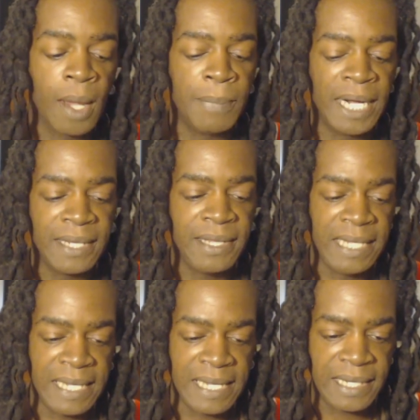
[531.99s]
But
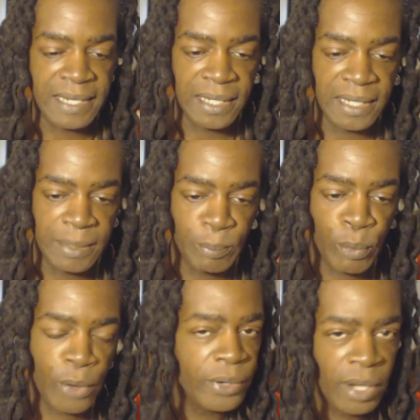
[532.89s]
the
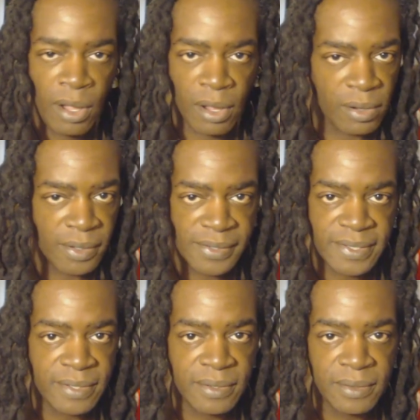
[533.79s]

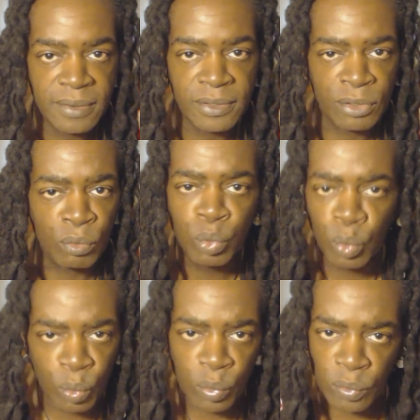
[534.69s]
protocols, the
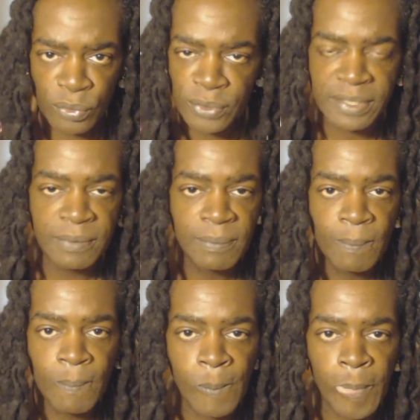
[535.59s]
rules,
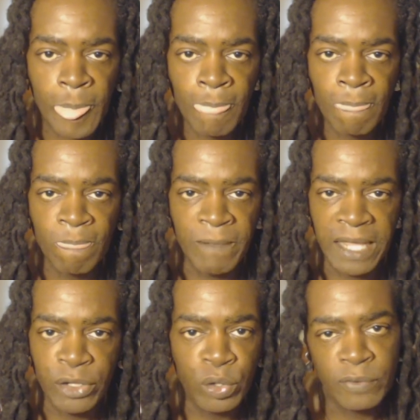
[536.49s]

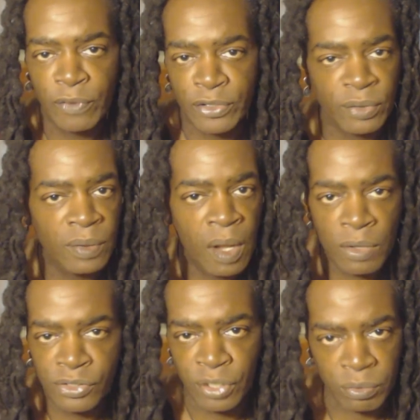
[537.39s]
the universal
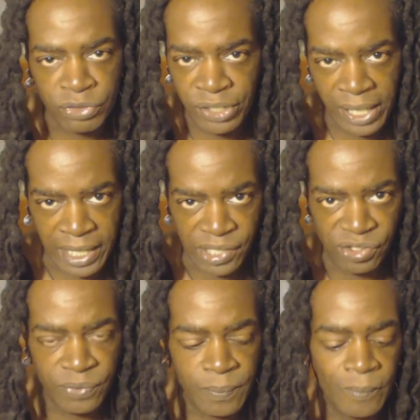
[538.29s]
laws don't
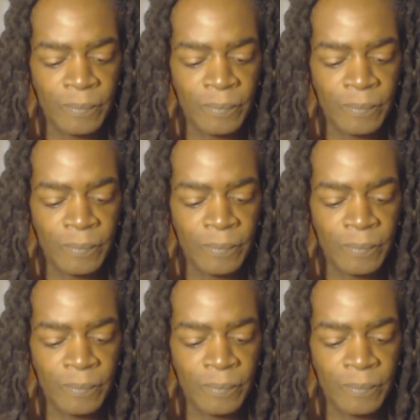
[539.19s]
change.